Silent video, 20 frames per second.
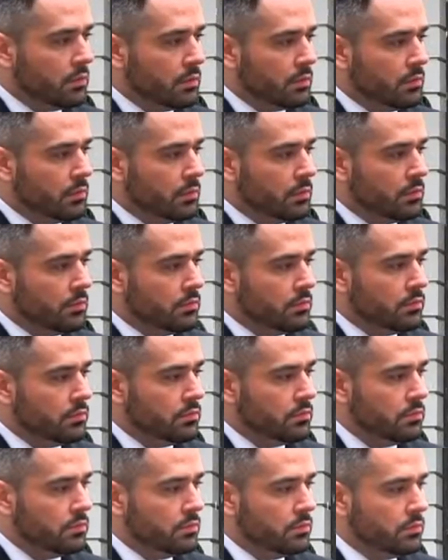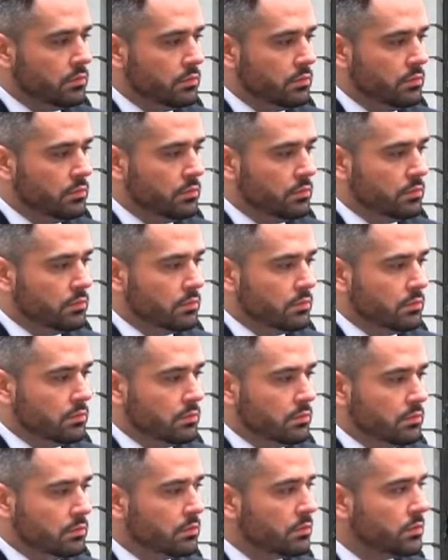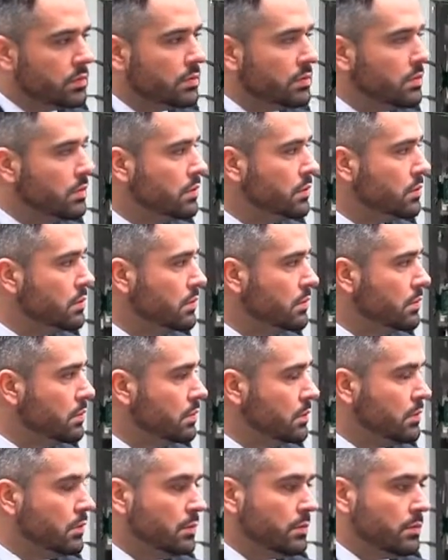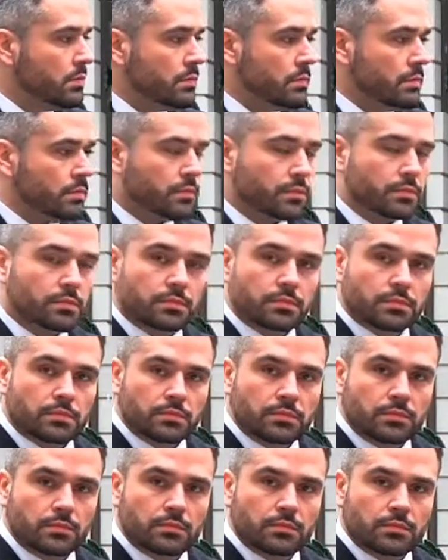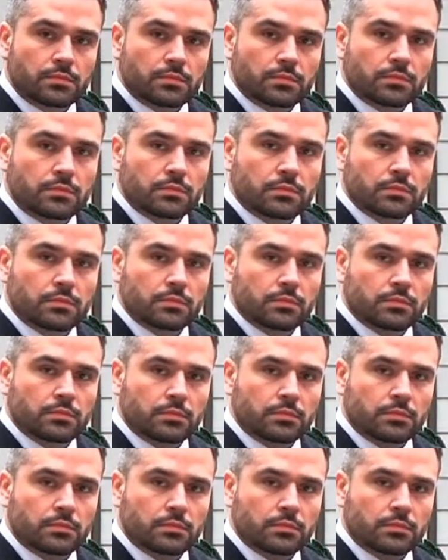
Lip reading: The person shown says nothing.